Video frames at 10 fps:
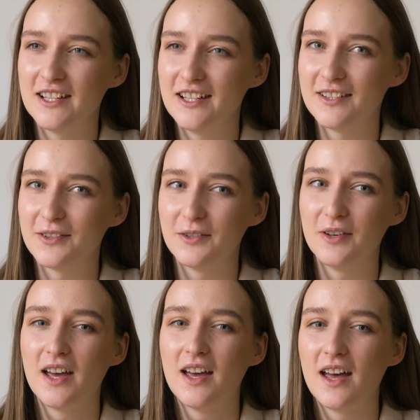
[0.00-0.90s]
need
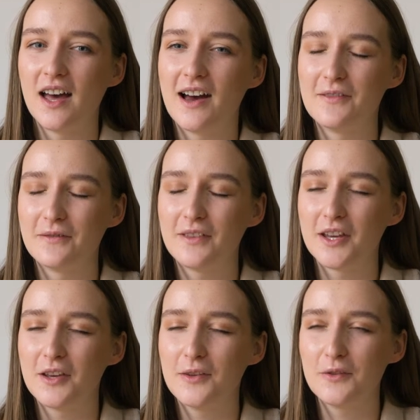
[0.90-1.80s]
to have a
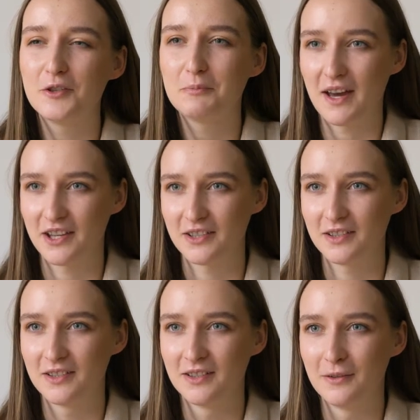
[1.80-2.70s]
huge
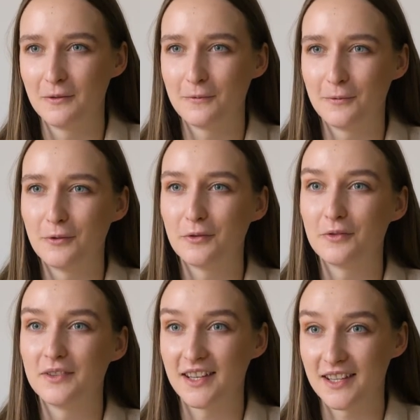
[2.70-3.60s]
passion
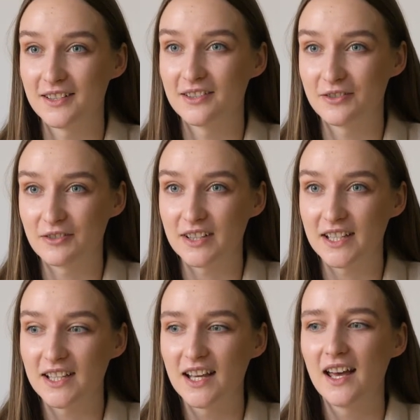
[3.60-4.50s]
for the
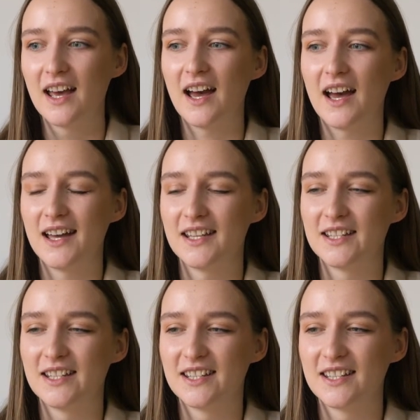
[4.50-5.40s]
industry
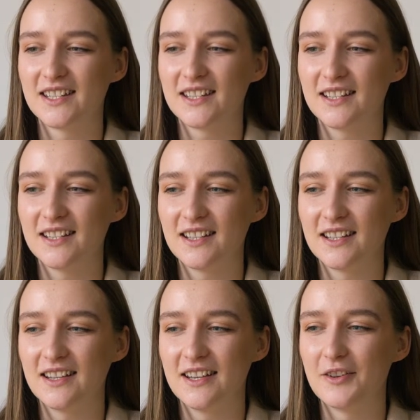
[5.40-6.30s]
and,
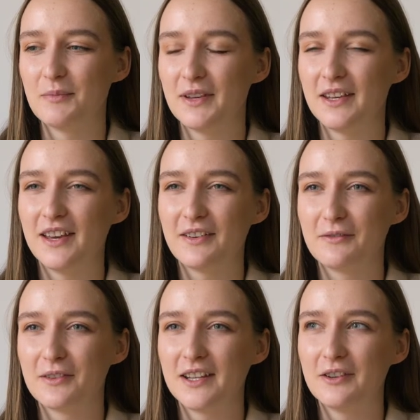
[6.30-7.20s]
you know, be a
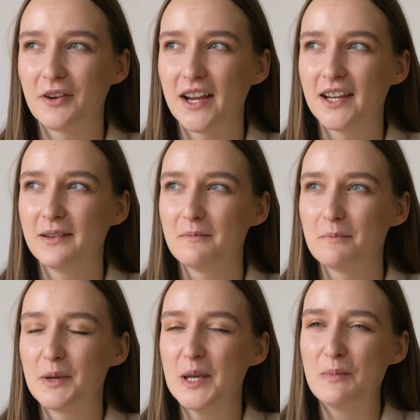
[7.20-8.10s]
really great
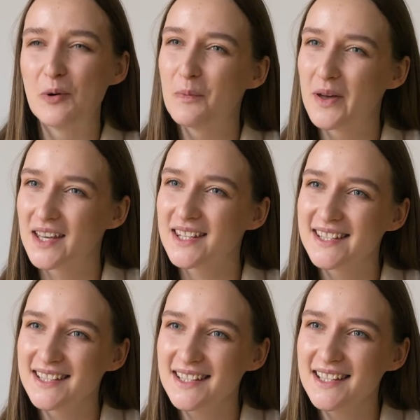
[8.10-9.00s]
people
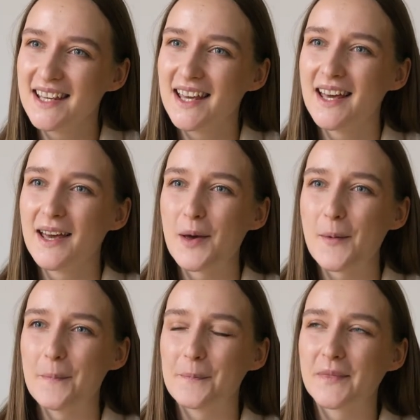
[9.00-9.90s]
person.
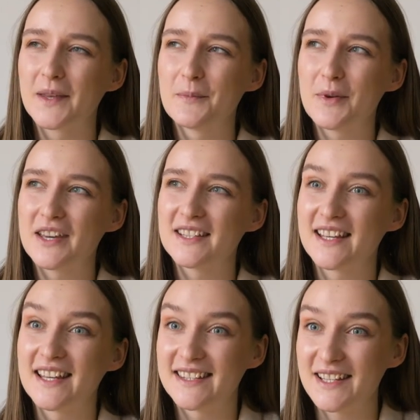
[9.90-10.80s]
Because
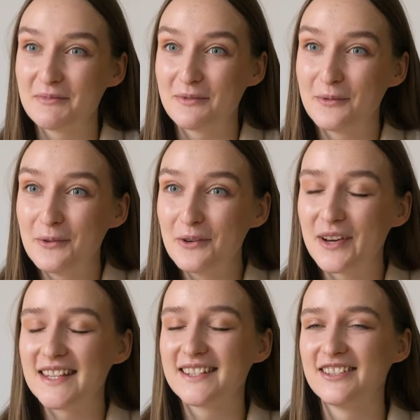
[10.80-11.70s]
like I said before,
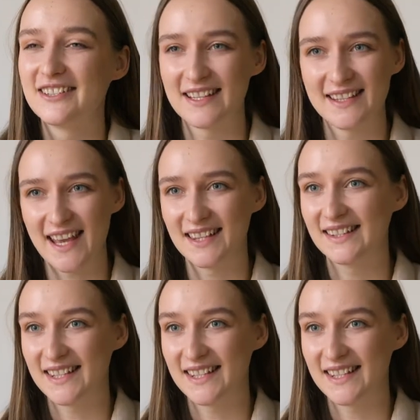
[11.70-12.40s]
it's such an intense